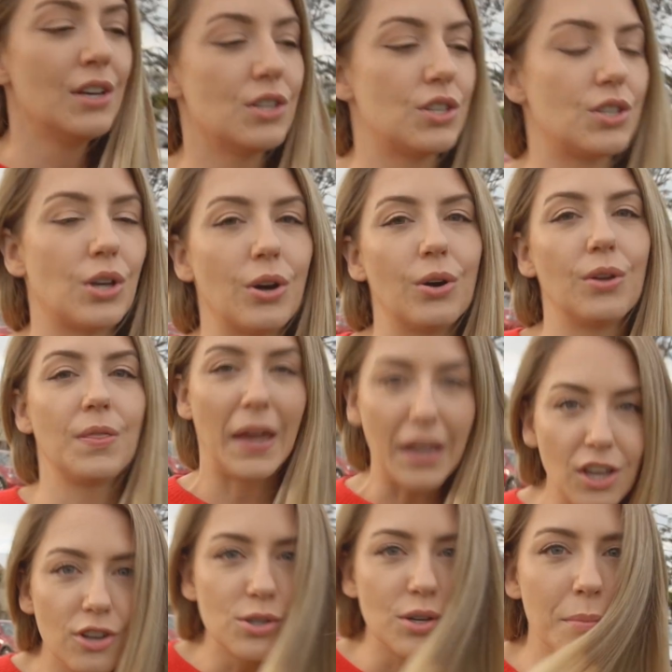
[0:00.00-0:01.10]
So
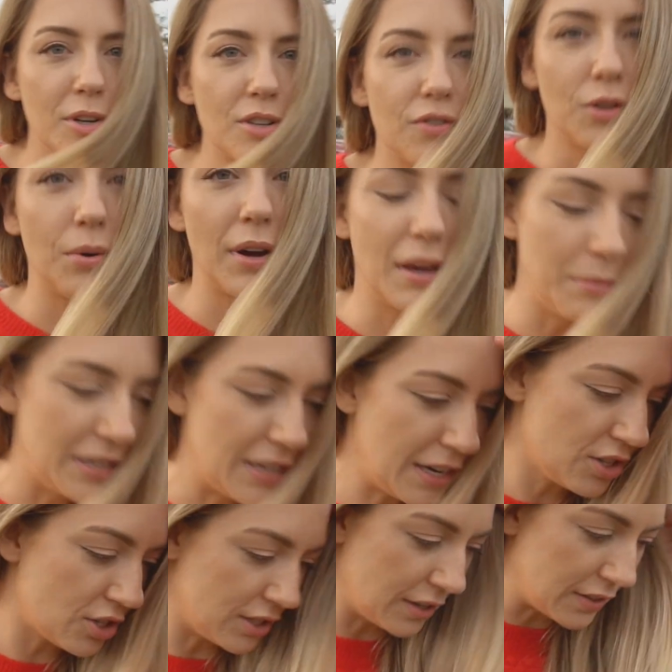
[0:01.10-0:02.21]
thank you so much for the
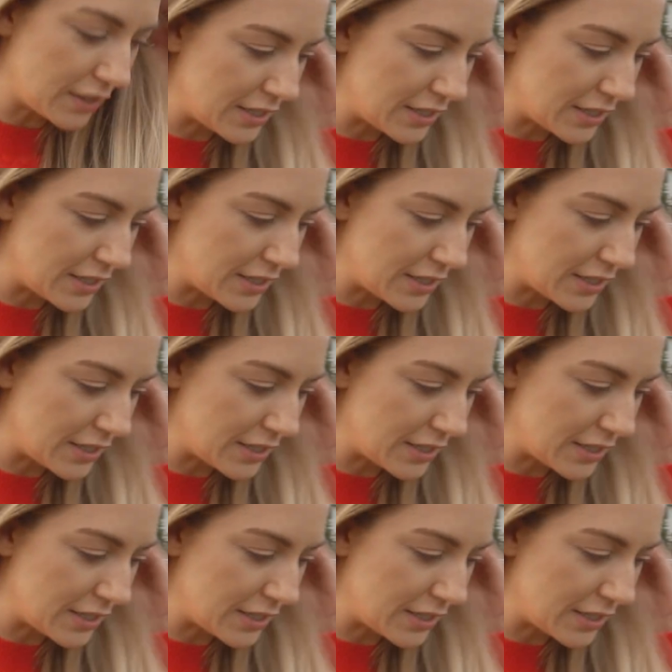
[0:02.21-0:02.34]
recommendation and the